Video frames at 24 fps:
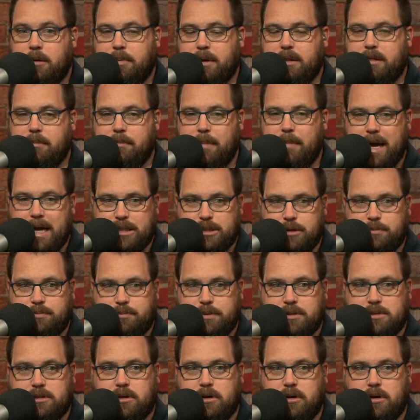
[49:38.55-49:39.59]
But the
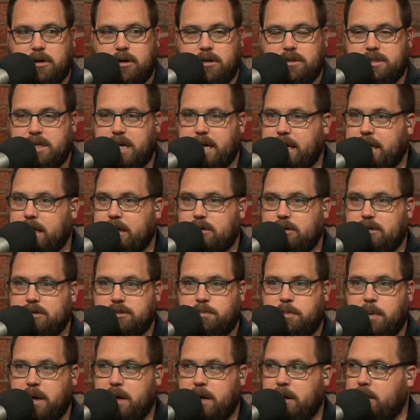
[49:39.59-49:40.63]
matchup is good. Tannehill
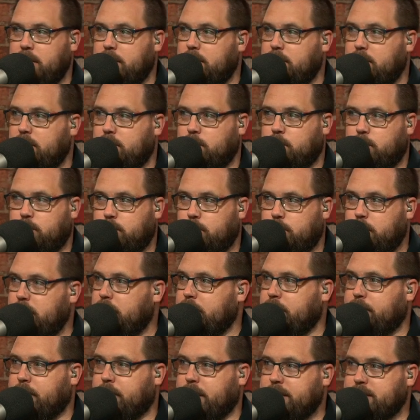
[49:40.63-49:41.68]
has been
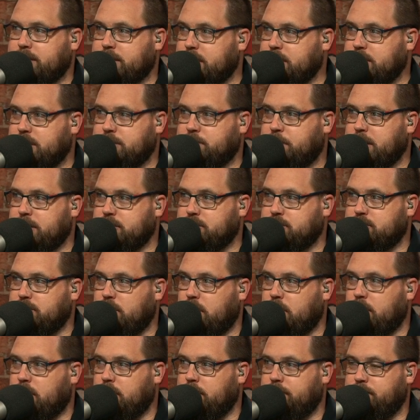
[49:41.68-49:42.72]
really great since he's been the
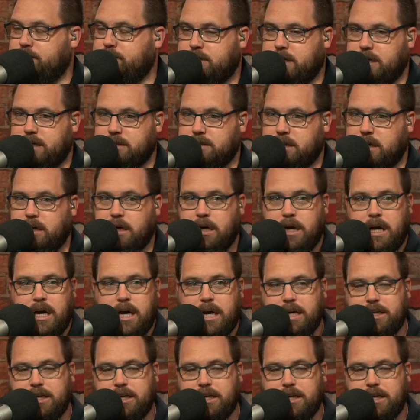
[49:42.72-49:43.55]
starter of Tennessee.